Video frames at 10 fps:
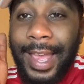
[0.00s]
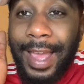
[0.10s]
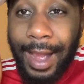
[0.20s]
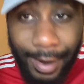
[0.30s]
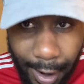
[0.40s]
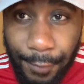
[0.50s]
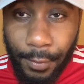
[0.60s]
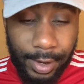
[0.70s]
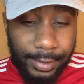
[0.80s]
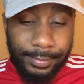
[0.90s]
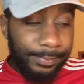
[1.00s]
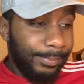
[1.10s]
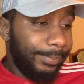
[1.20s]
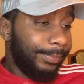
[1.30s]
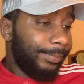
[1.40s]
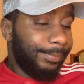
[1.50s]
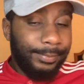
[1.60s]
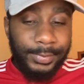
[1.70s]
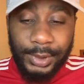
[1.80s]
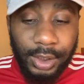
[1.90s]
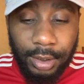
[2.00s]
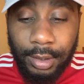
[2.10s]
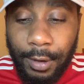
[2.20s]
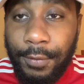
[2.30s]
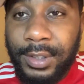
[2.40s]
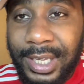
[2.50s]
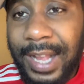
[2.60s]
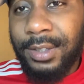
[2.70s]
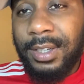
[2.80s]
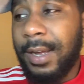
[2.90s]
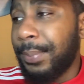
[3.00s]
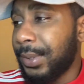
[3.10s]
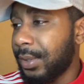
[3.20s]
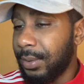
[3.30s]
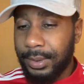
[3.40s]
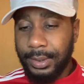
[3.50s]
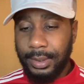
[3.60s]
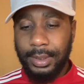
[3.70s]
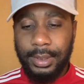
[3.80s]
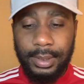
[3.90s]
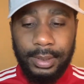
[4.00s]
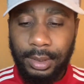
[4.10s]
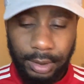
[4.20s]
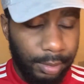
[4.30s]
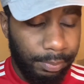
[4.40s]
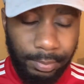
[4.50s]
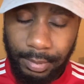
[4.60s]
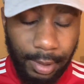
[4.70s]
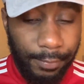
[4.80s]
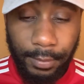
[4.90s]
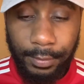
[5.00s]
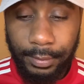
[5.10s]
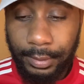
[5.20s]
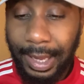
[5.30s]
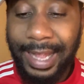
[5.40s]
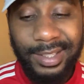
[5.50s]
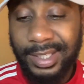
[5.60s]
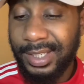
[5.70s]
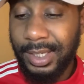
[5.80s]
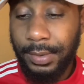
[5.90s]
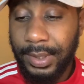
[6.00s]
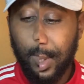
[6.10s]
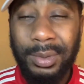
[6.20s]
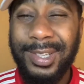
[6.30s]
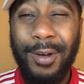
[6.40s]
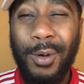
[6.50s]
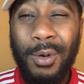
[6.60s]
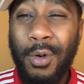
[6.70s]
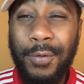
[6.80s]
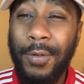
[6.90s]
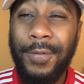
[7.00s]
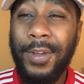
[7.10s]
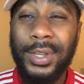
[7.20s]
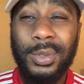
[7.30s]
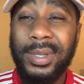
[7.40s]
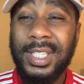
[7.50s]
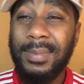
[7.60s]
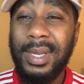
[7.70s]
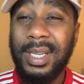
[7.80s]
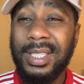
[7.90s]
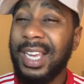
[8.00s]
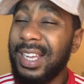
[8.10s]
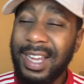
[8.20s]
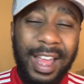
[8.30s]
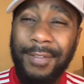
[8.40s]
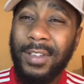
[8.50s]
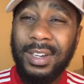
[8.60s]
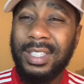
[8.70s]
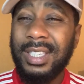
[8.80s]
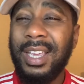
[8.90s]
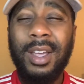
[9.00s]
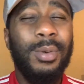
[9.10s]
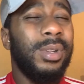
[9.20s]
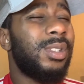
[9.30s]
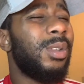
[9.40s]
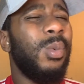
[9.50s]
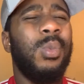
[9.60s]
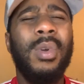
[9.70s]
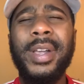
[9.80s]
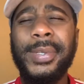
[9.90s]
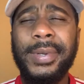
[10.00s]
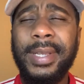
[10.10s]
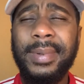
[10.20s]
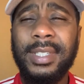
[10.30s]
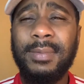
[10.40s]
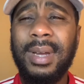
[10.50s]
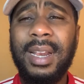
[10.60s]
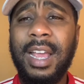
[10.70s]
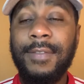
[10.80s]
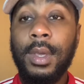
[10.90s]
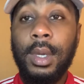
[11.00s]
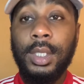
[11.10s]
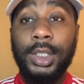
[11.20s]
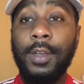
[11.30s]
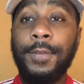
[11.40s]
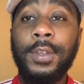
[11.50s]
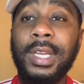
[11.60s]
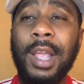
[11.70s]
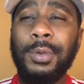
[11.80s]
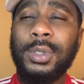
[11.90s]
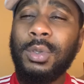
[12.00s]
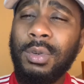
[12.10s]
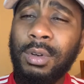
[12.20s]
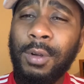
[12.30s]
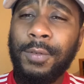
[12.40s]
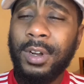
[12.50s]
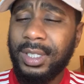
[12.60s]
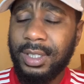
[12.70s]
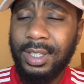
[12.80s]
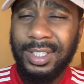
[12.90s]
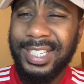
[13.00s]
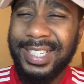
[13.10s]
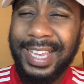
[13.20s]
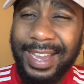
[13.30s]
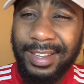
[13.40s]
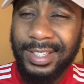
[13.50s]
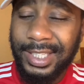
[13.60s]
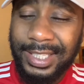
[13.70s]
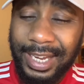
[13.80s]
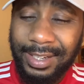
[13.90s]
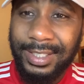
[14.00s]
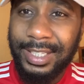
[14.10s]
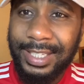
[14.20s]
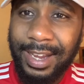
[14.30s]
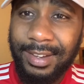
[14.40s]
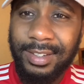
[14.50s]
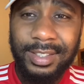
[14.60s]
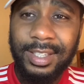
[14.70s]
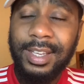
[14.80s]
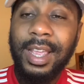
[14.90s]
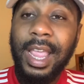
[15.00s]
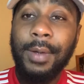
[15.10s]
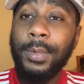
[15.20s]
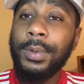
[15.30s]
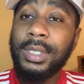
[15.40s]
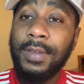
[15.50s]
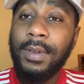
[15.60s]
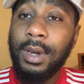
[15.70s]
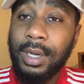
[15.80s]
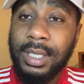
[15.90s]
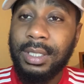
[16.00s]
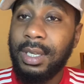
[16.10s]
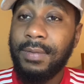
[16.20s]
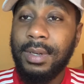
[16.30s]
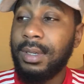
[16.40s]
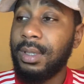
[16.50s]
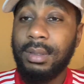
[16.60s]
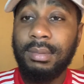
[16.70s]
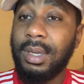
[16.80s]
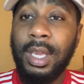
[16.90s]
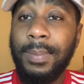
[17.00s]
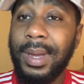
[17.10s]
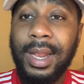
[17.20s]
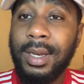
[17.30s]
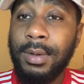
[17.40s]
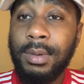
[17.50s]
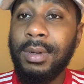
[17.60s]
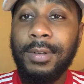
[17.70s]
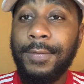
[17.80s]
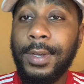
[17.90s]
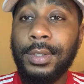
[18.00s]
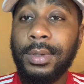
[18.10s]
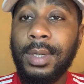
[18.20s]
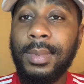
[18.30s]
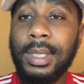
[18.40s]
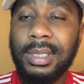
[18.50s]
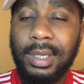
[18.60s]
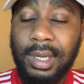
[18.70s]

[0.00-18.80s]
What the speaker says: Another one. Just another one to add to the episode. Just another one to add to the series. It was an awful first 20 minutes. I've got to say, it was the worst 20 minutes of my life. Sheffield United was all over us, just attacking us, attacking us, attacking us. And we was even lucky to even keep it at 0-0 in the first 20 minutes.